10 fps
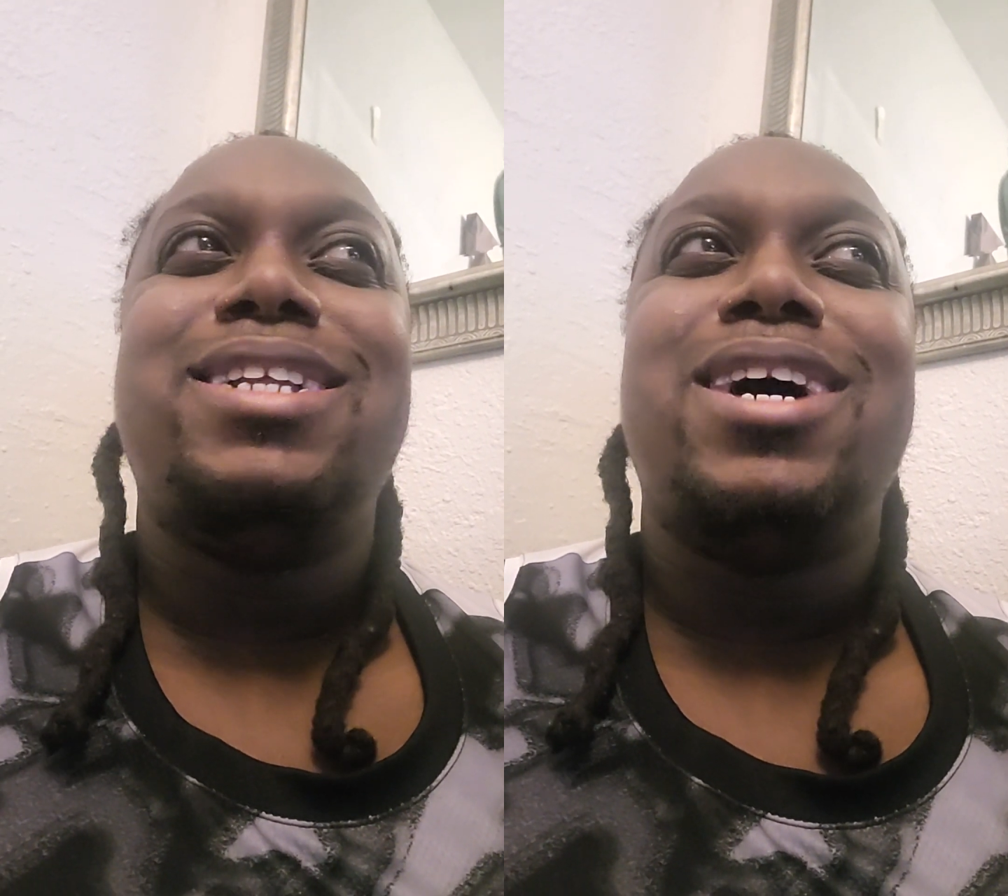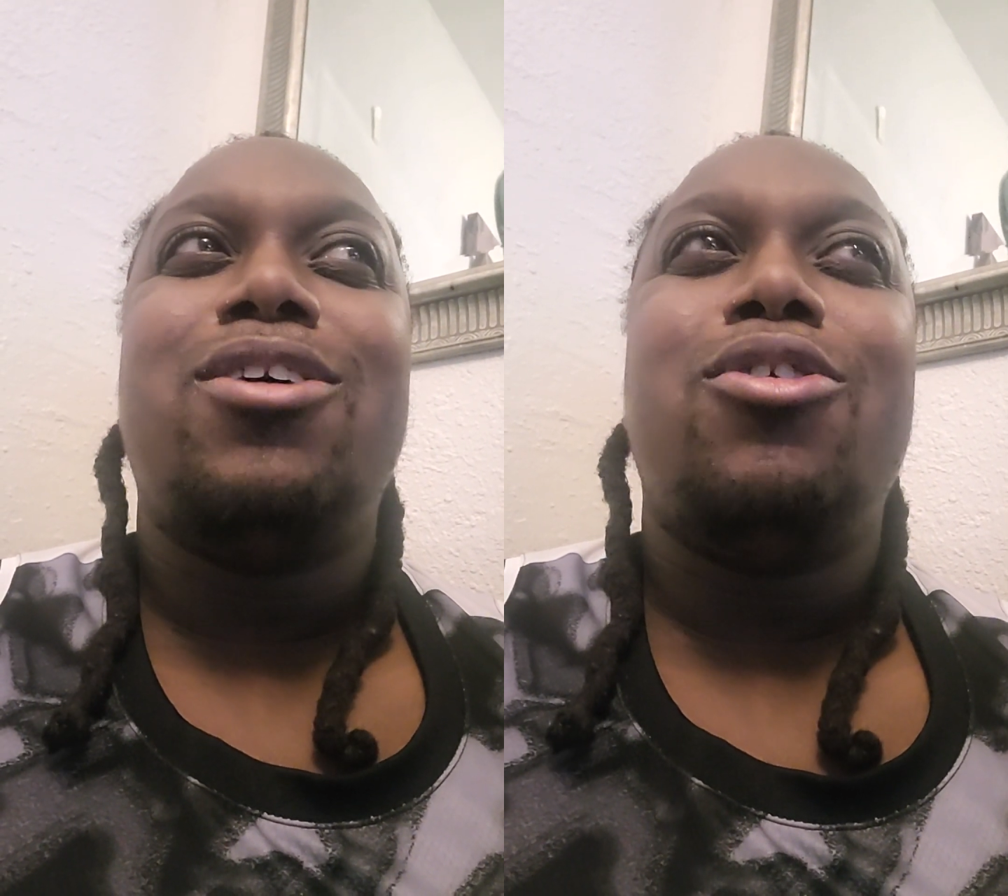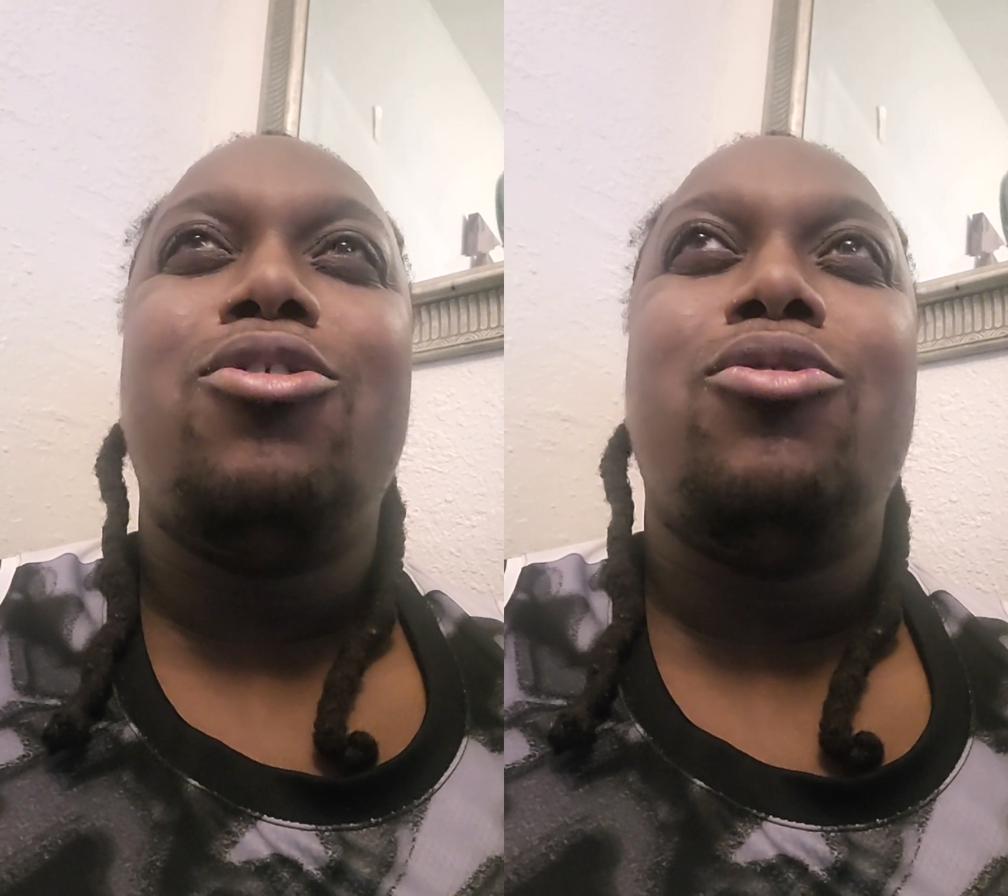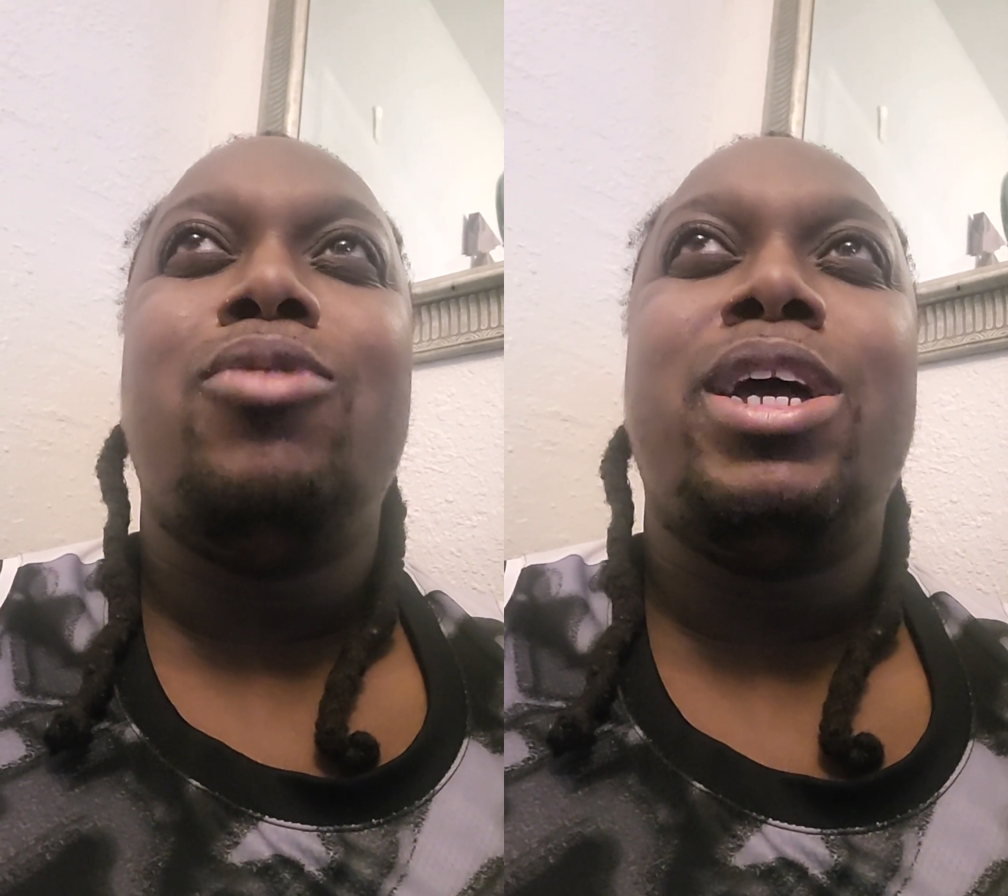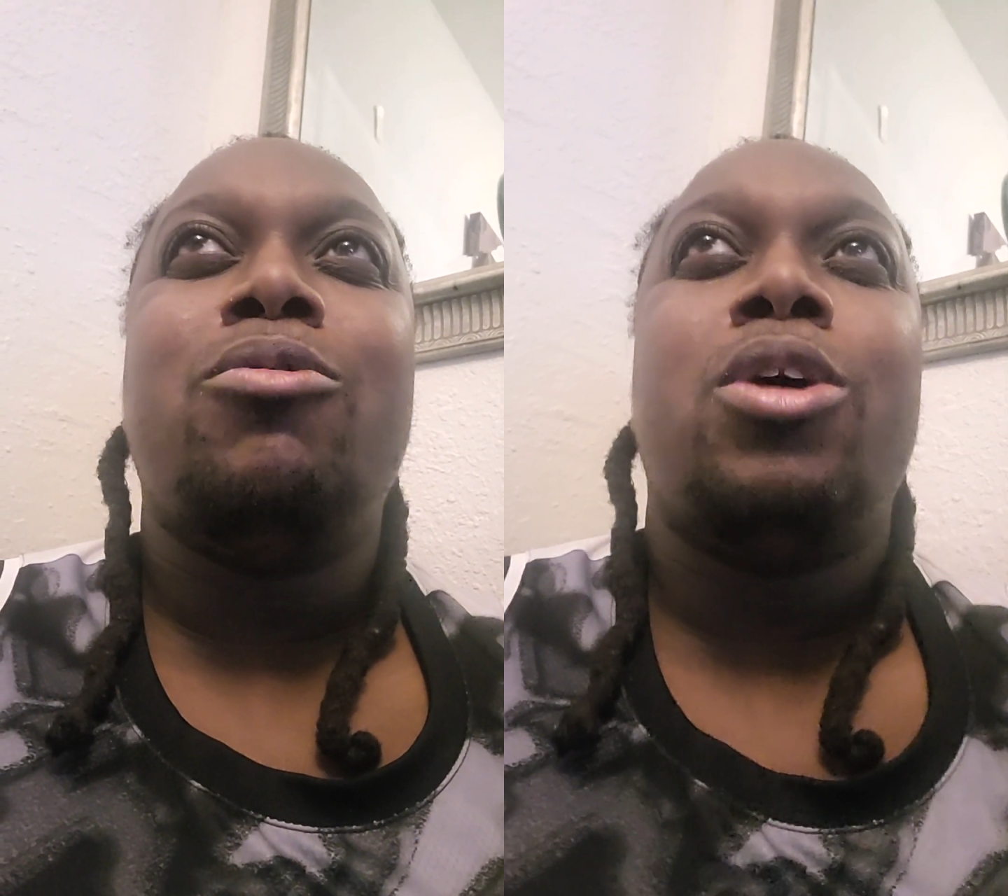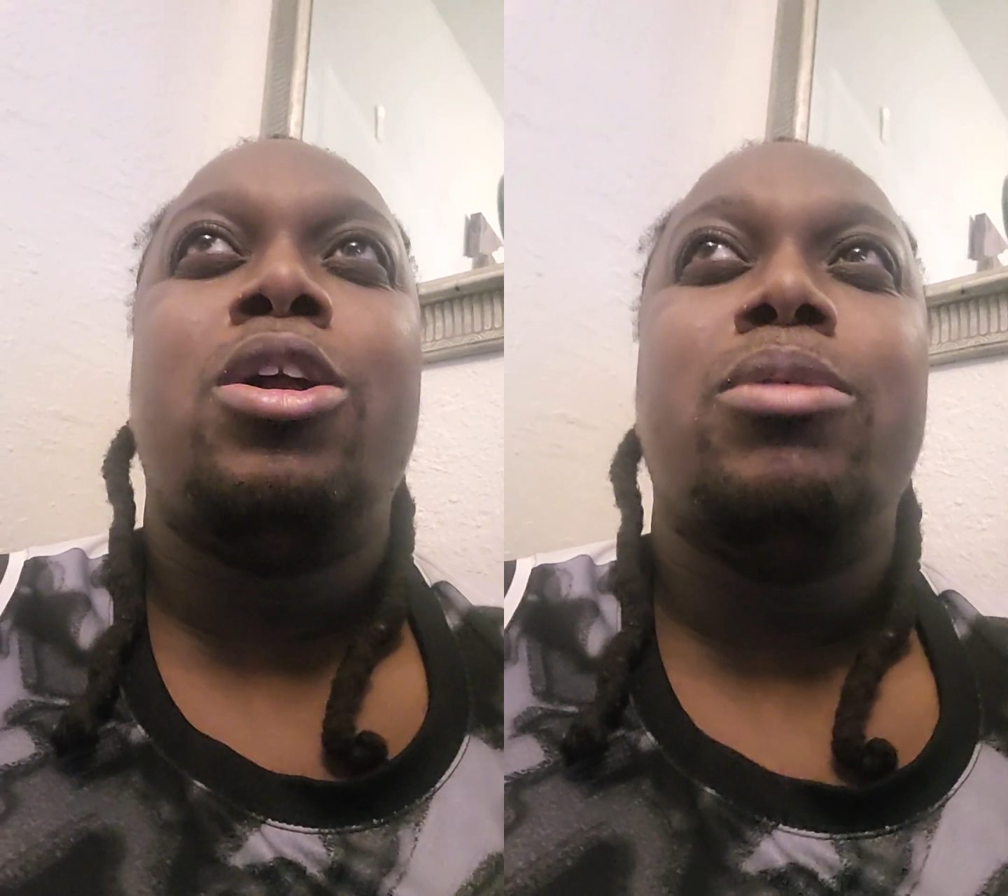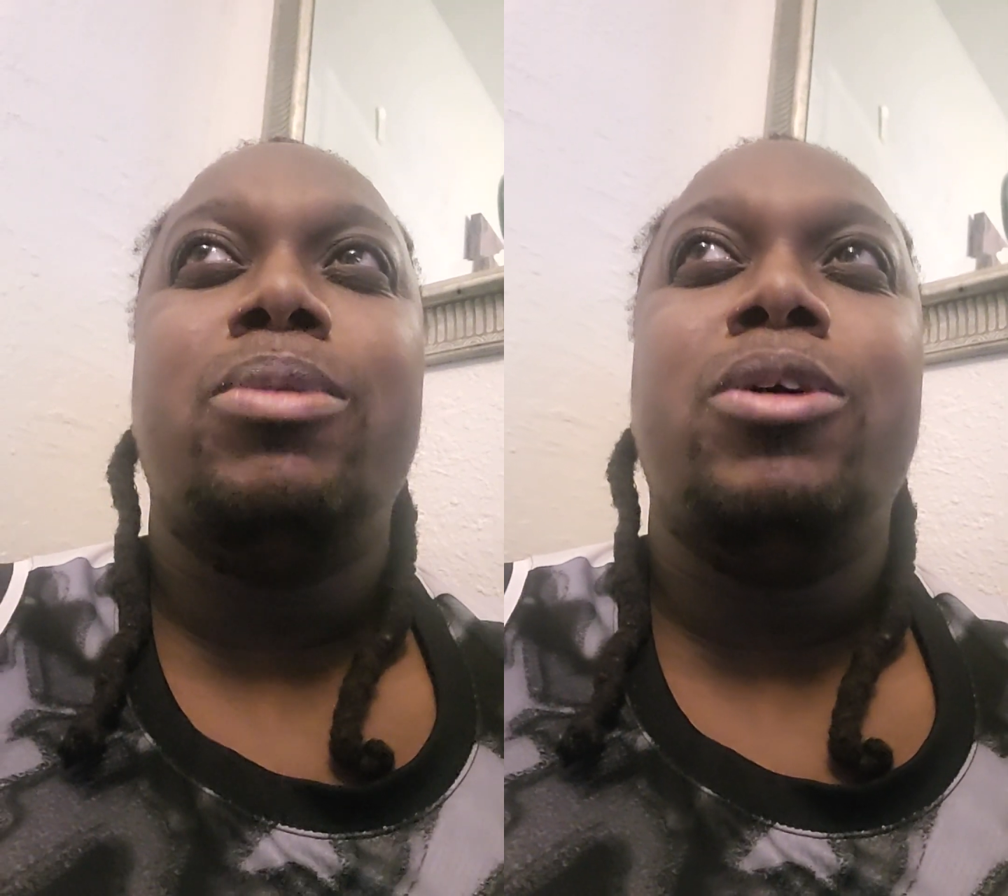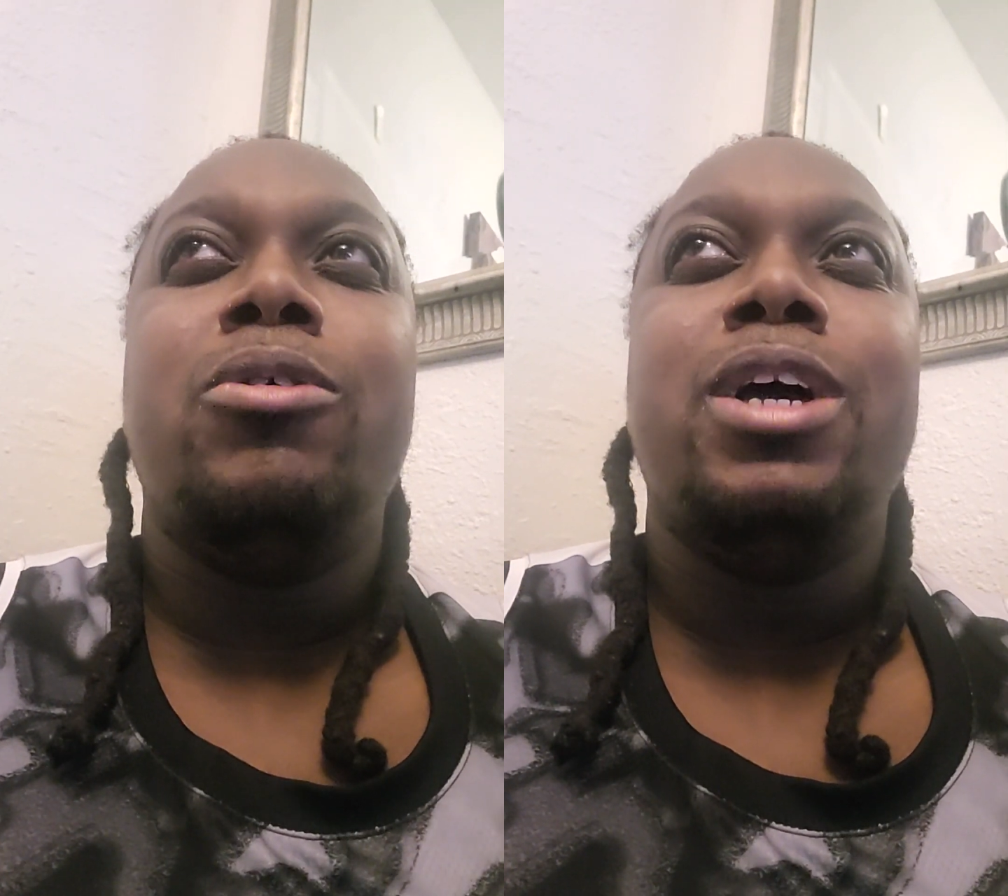That'll hold weight water,
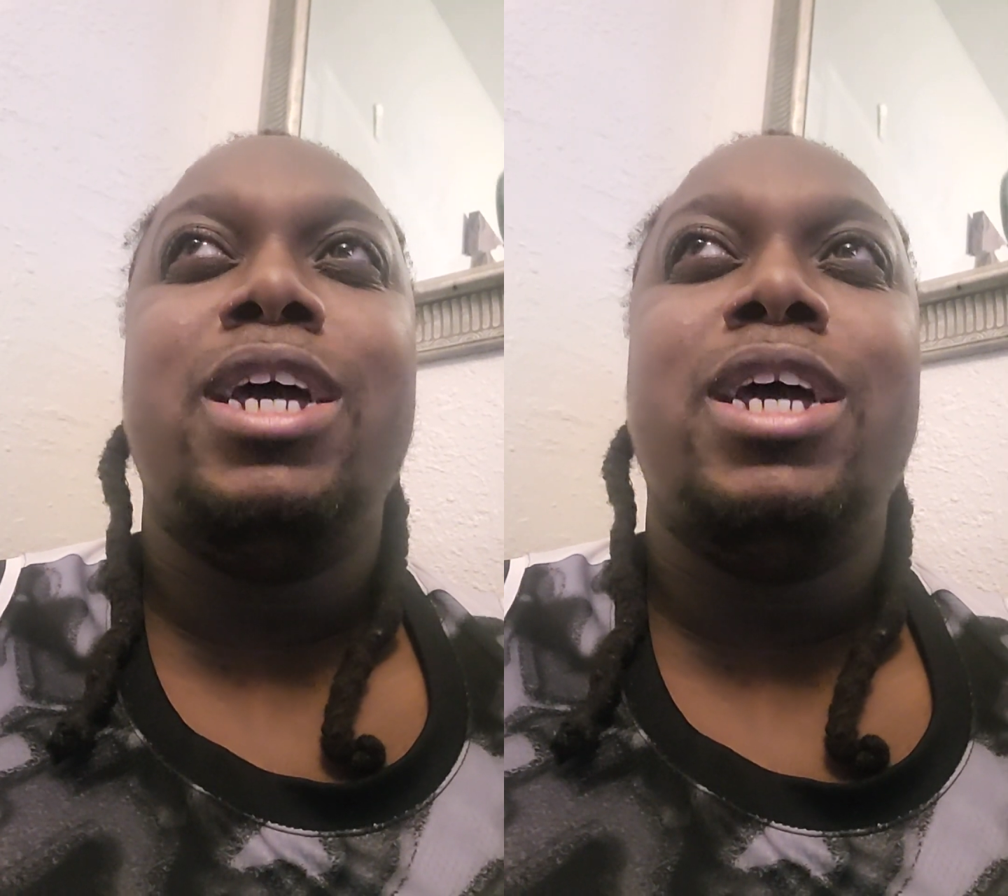bro.